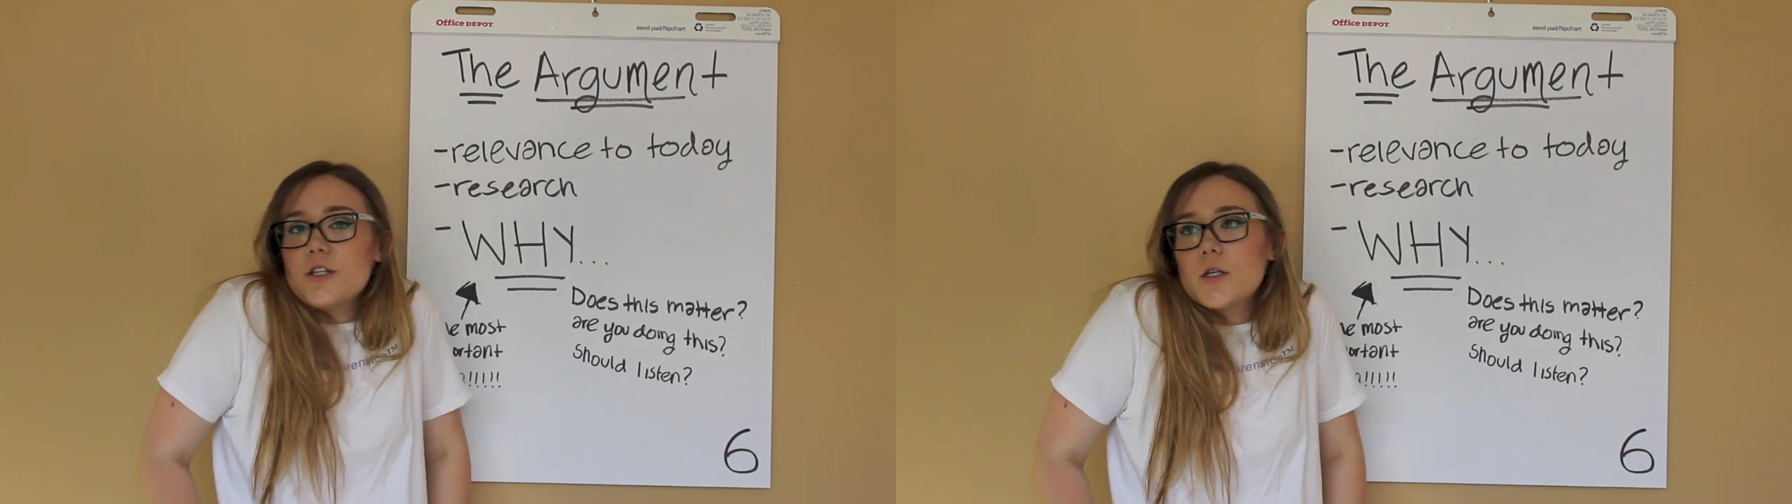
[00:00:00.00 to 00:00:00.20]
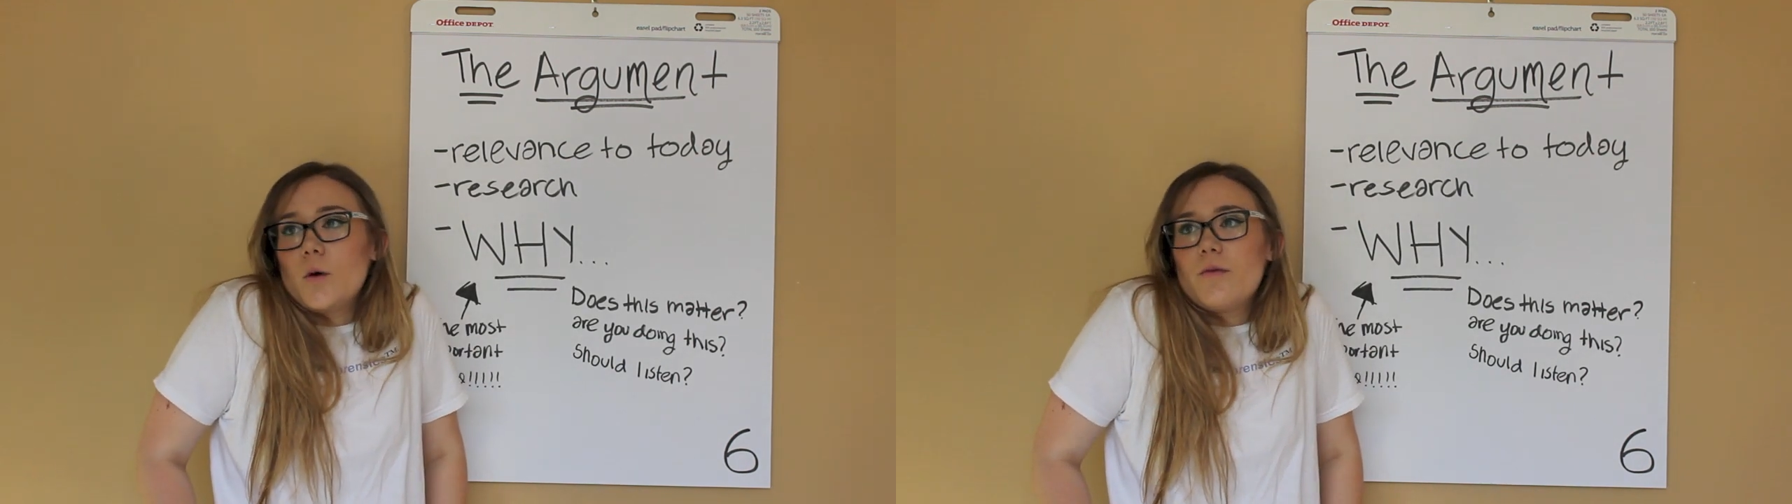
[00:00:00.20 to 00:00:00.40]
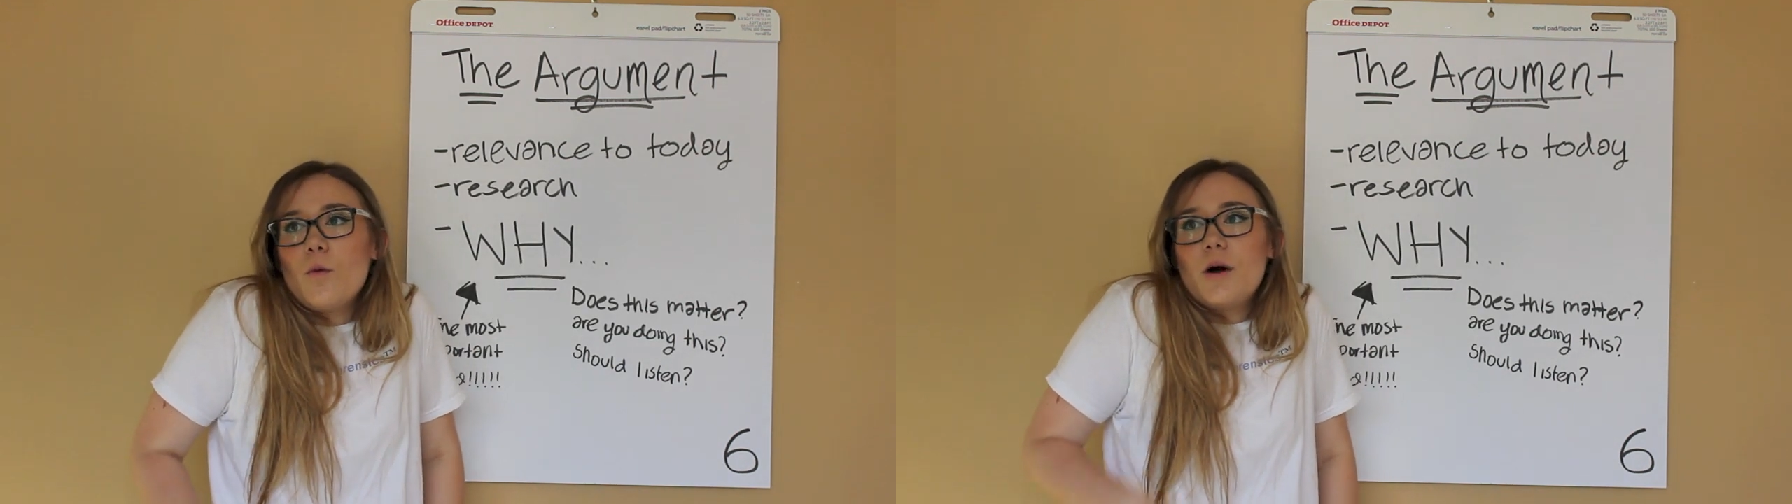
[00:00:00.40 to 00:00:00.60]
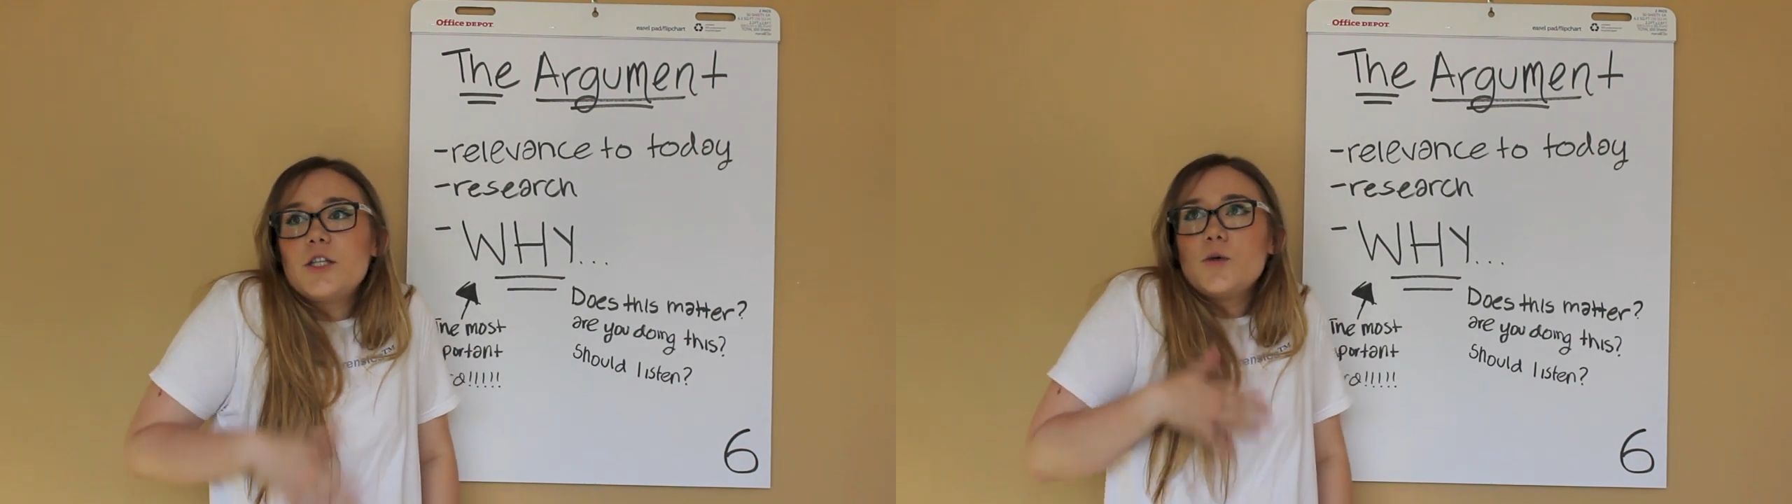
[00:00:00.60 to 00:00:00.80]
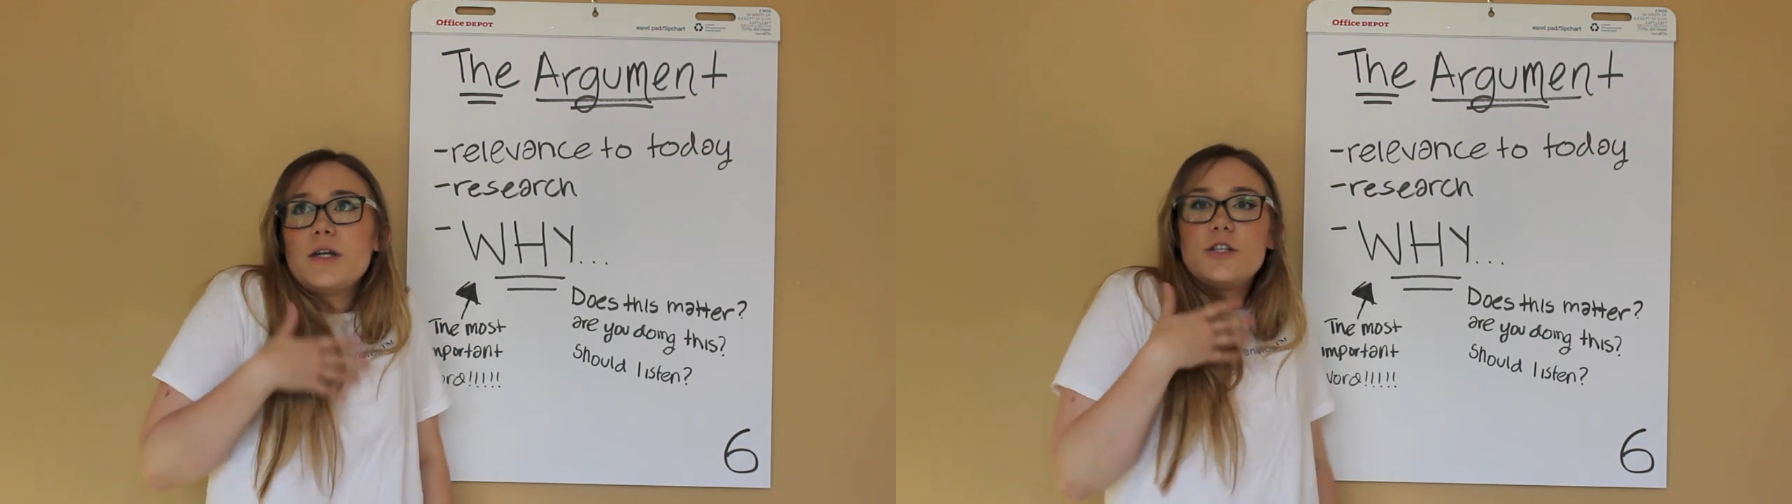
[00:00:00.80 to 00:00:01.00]
So if we want
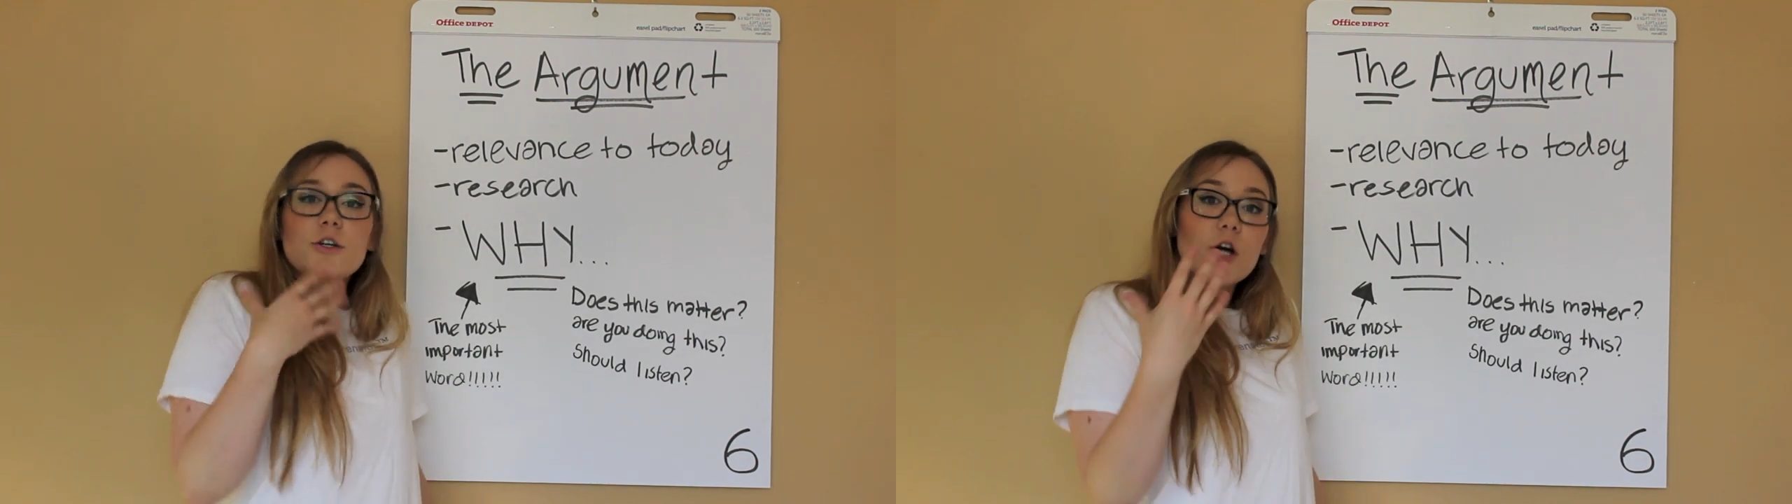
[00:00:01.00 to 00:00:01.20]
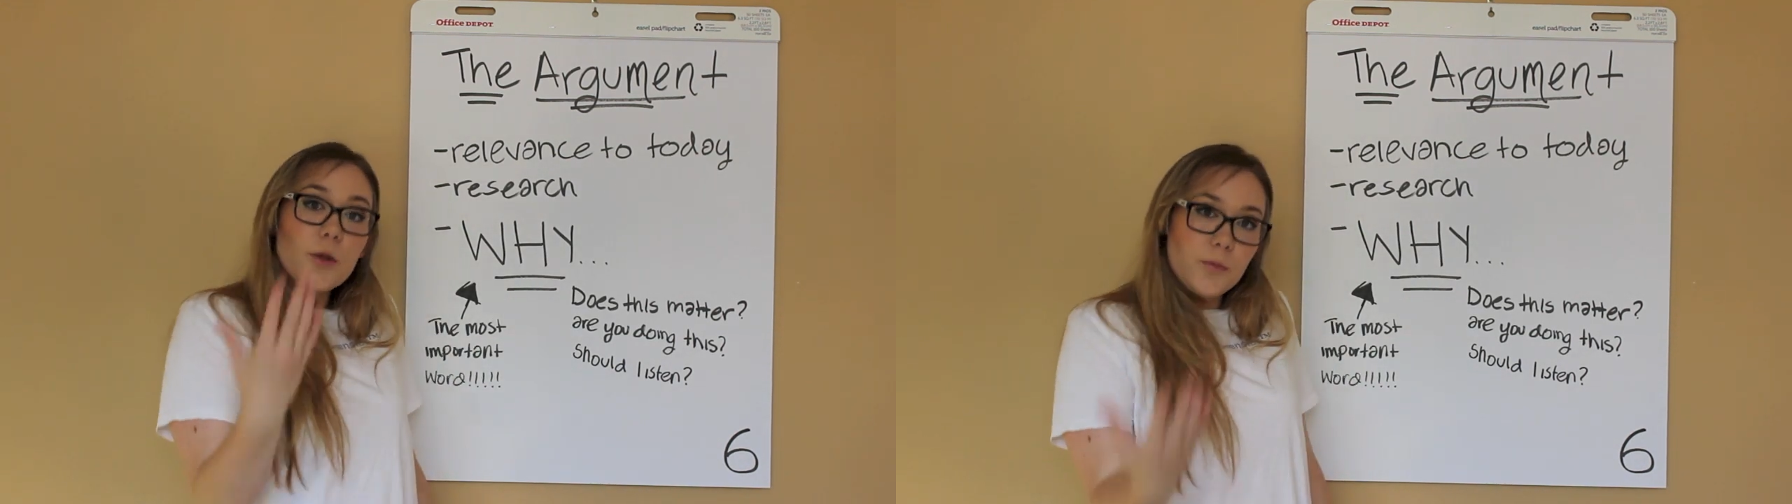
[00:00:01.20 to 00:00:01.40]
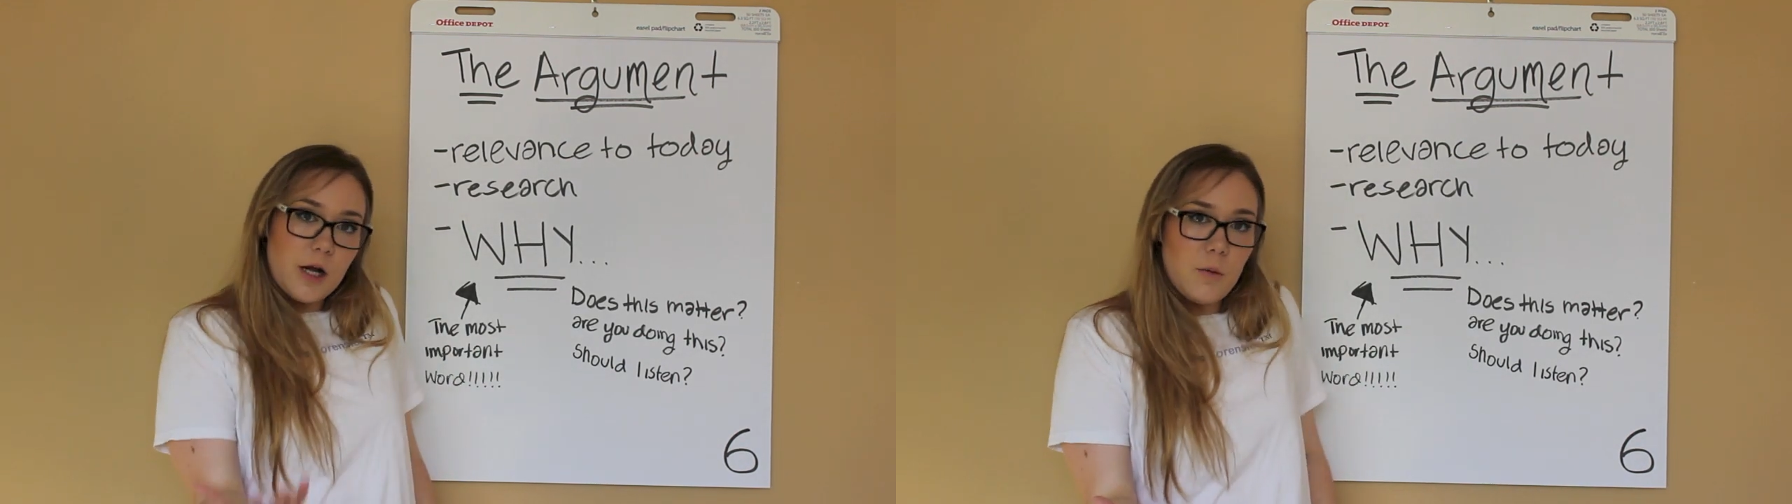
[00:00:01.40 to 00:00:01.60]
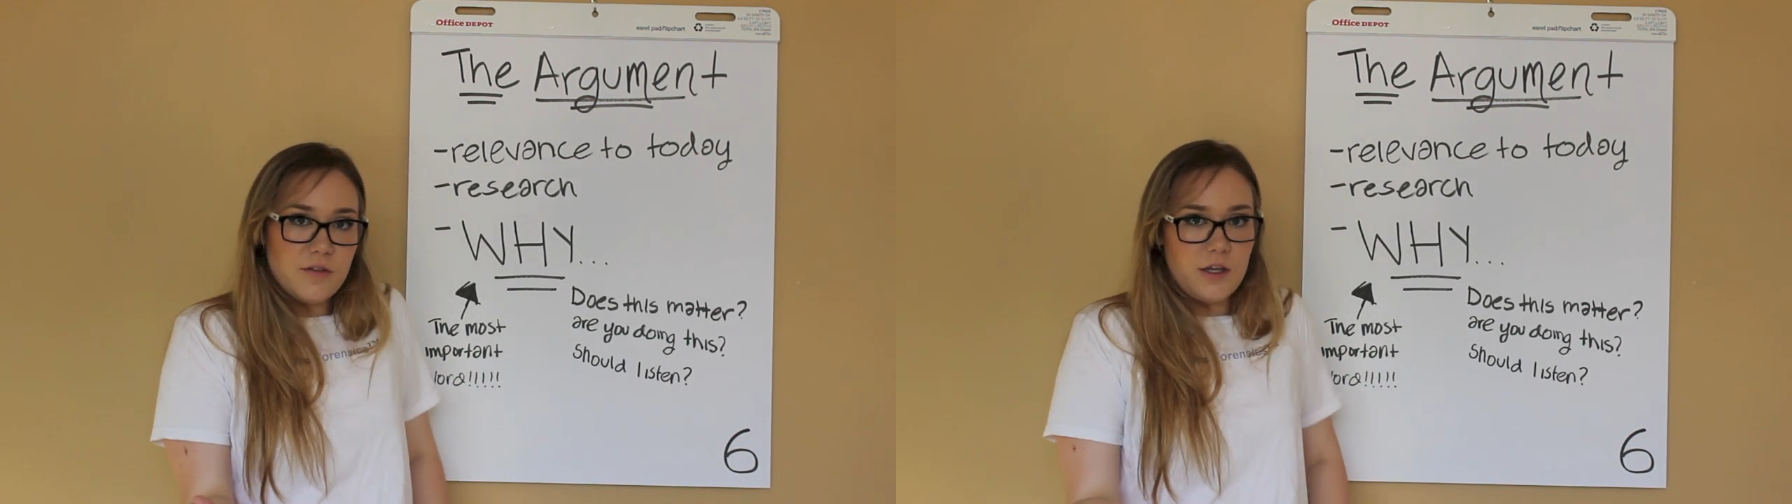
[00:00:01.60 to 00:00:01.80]
to interpret what